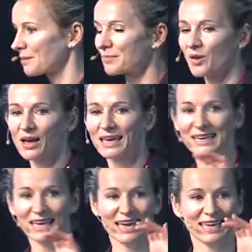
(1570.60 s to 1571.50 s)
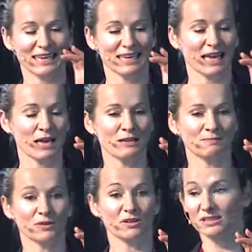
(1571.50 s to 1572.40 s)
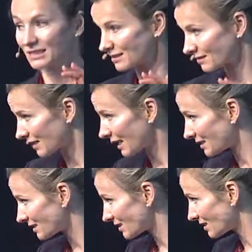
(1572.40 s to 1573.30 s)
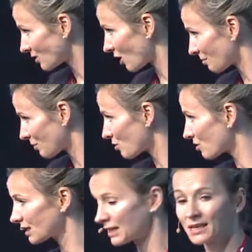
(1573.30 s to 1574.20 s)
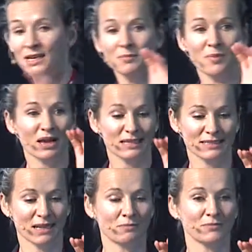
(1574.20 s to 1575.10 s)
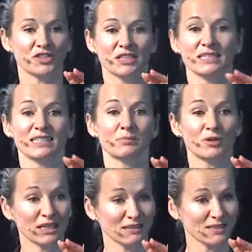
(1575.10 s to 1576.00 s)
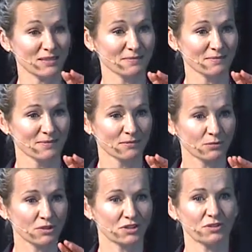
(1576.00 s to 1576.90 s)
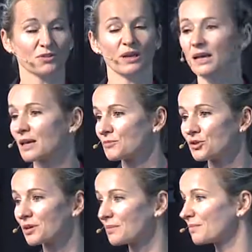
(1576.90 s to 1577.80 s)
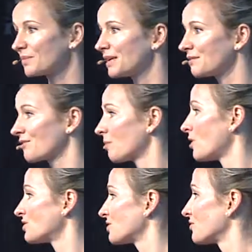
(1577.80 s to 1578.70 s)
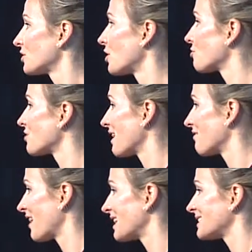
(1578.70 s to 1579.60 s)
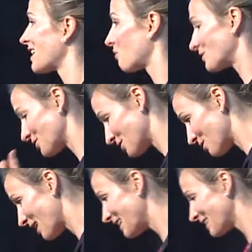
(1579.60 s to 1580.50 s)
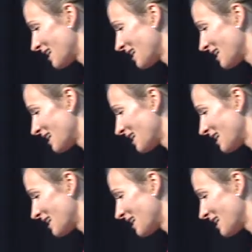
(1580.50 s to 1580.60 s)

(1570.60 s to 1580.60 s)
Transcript: buy because he's time poor, buy some chia seed puddings, which you can get from most of your local cafes now, which is great.